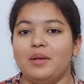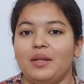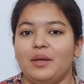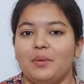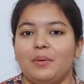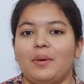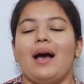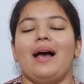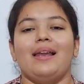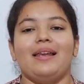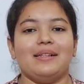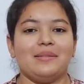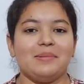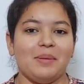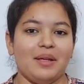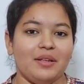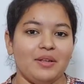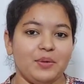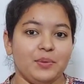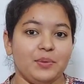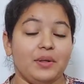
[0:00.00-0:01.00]
this video, I'll
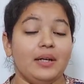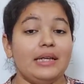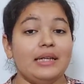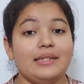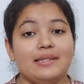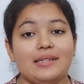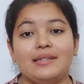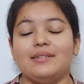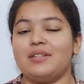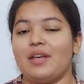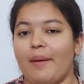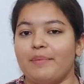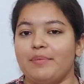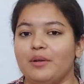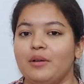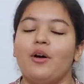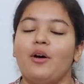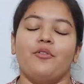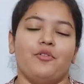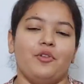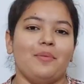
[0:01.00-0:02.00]
explain you the easiest
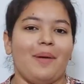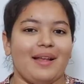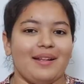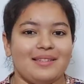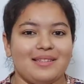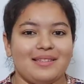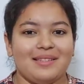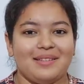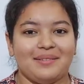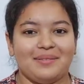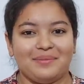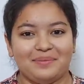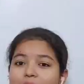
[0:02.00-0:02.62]
chapter of your maths.